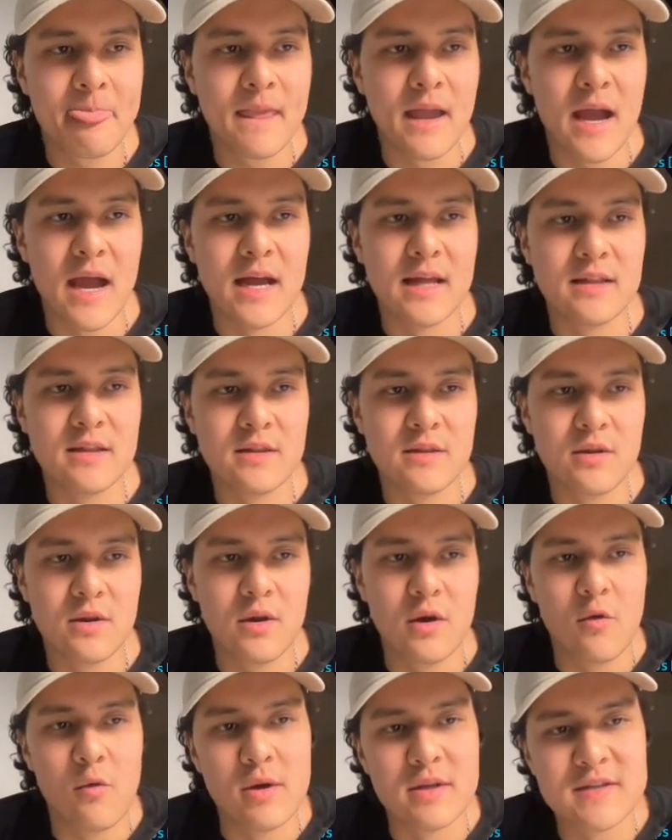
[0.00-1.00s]
And
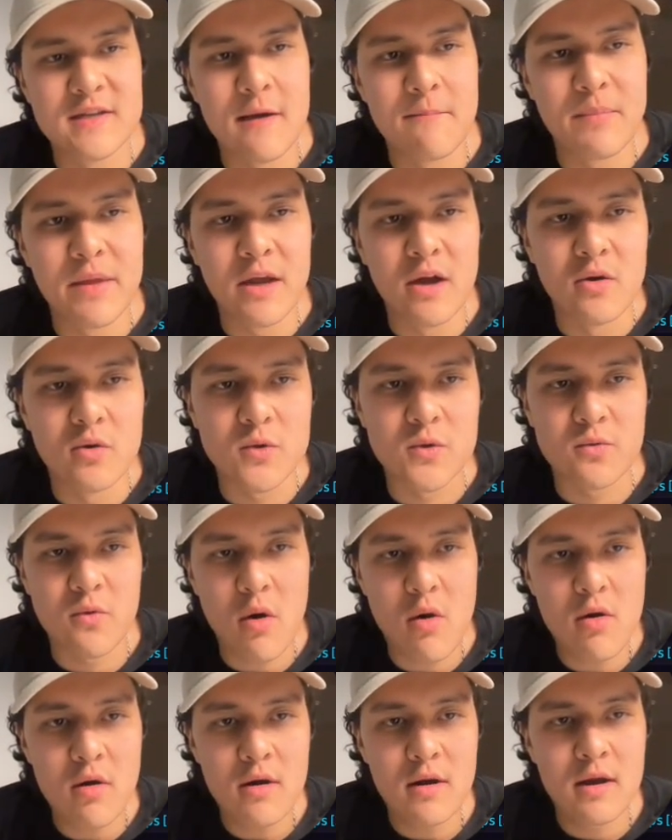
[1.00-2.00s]
when something goes
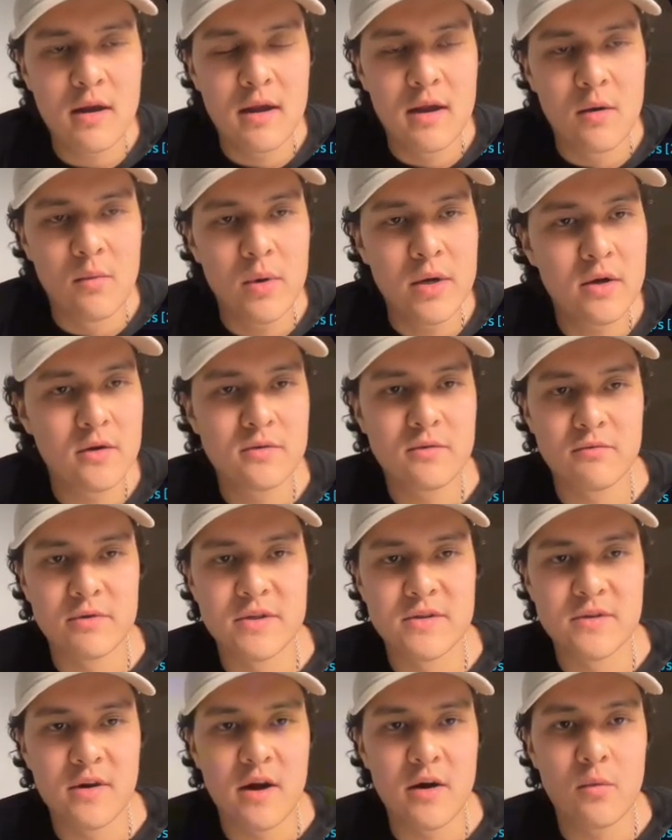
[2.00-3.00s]
wrong, we don't
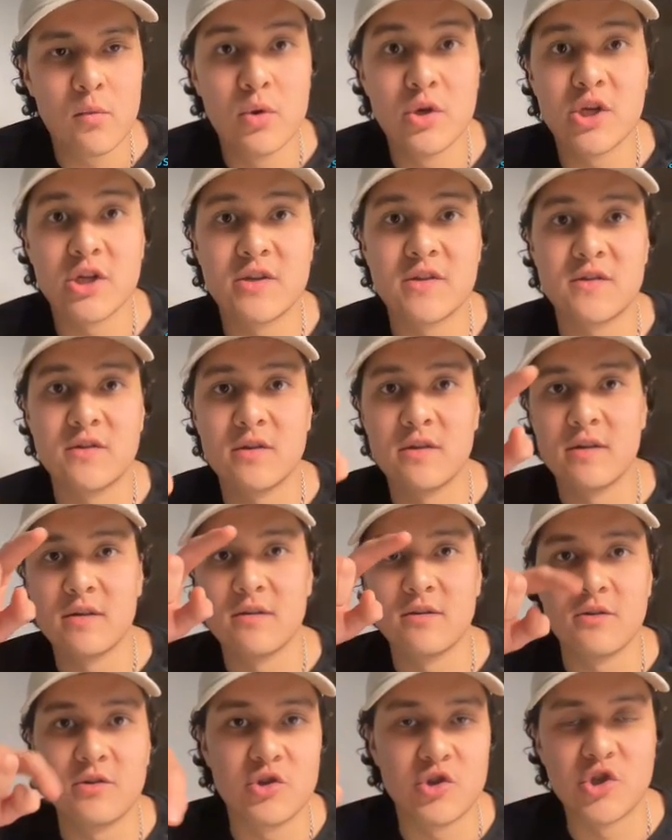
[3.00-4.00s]
restart, we just
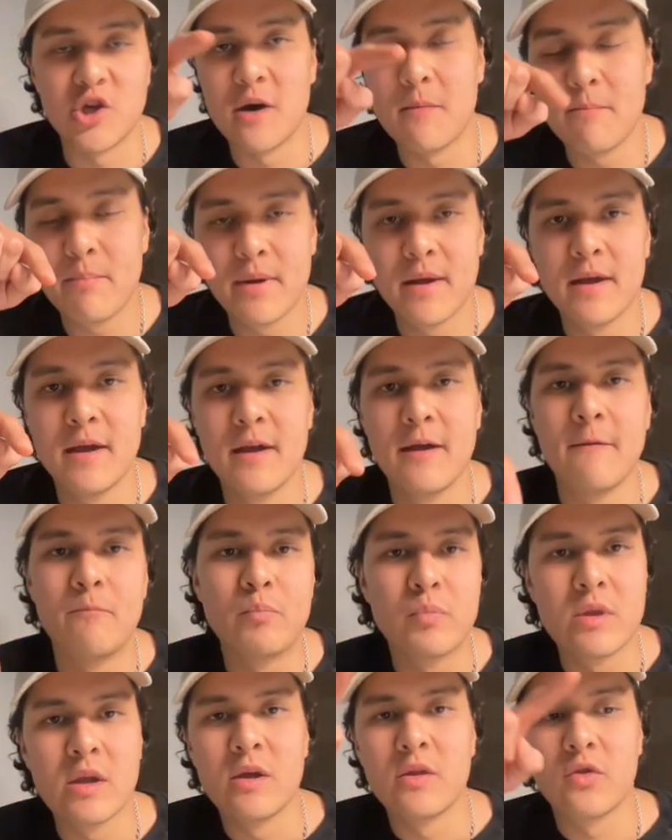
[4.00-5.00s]
jump
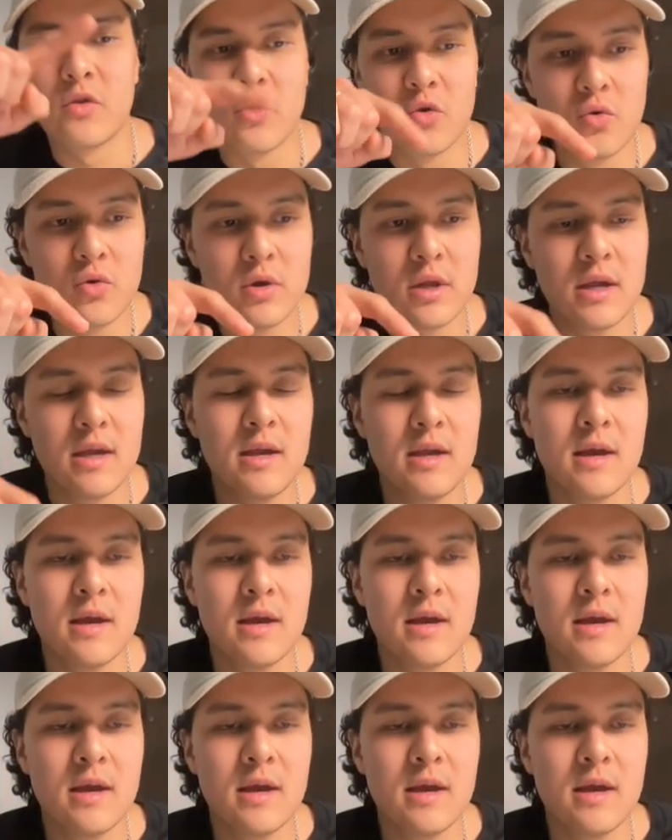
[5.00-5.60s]
through the